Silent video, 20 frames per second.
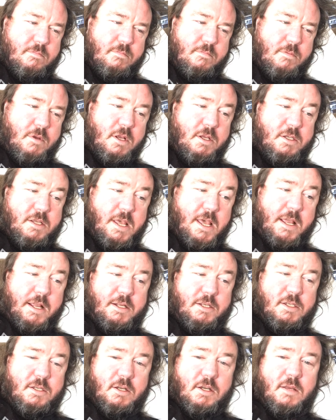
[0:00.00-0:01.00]
I'm not saying
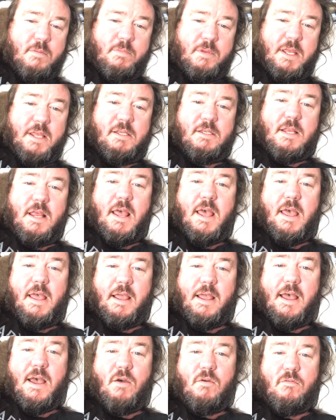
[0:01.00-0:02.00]
it's a good place to
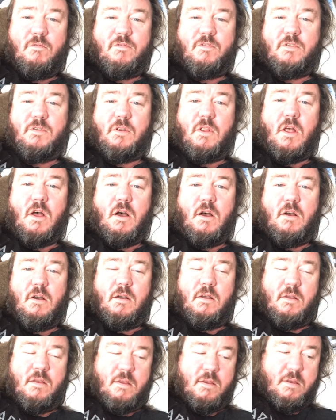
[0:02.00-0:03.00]
hang out for long
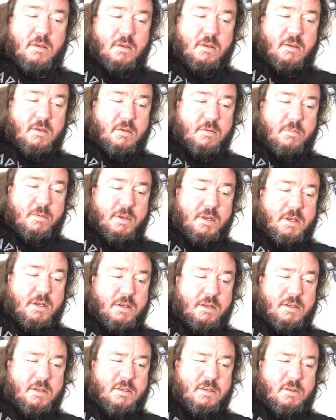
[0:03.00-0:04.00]

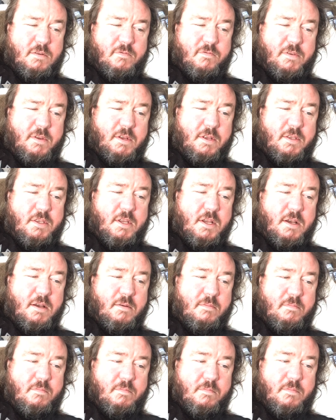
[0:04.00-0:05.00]
because you feel
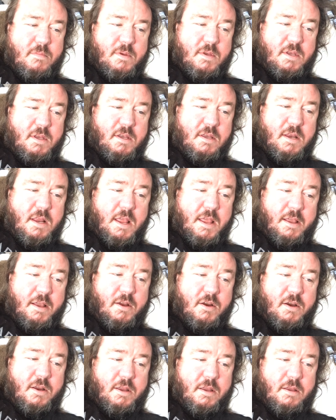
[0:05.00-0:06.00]
dumb and
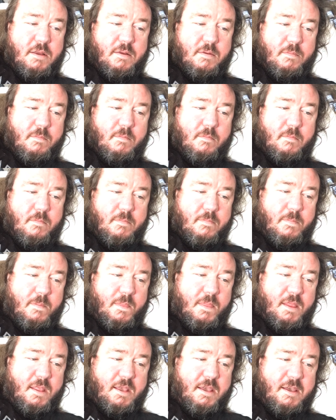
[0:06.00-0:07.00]
angry
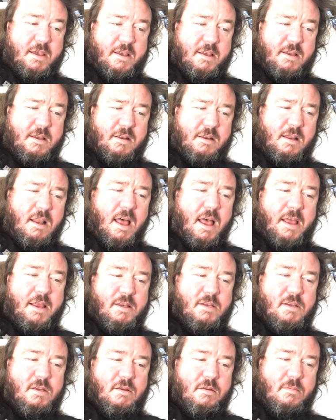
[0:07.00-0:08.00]
and
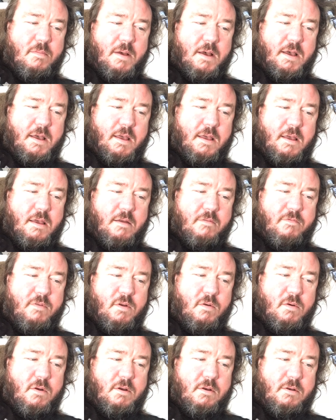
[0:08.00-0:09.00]
lied to by
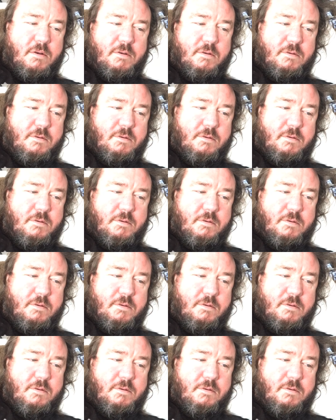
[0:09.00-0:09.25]
everyone.